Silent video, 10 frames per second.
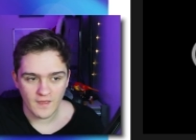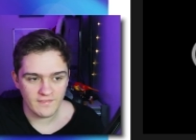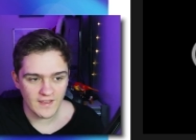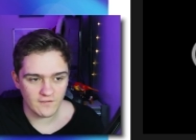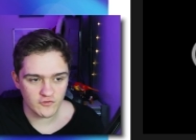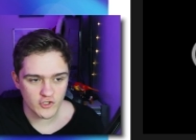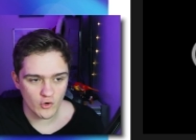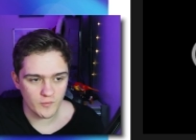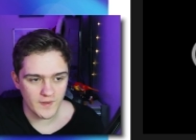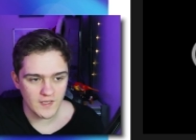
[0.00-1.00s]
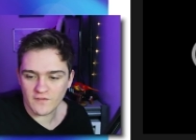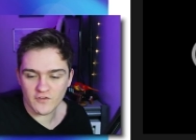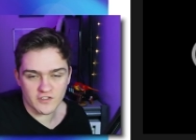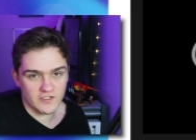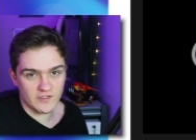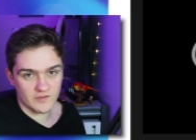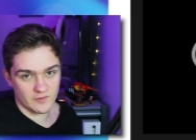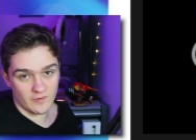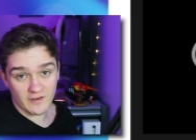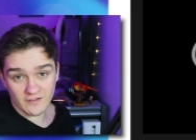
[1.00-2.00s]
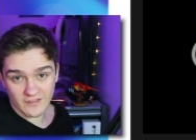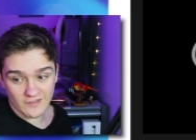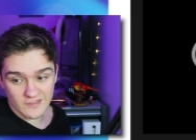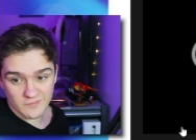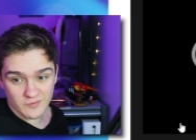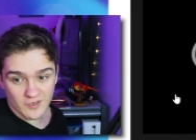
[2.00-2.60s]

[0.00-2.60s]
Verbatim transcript: Thank you for showing me. If there's a new YouTube record here, I should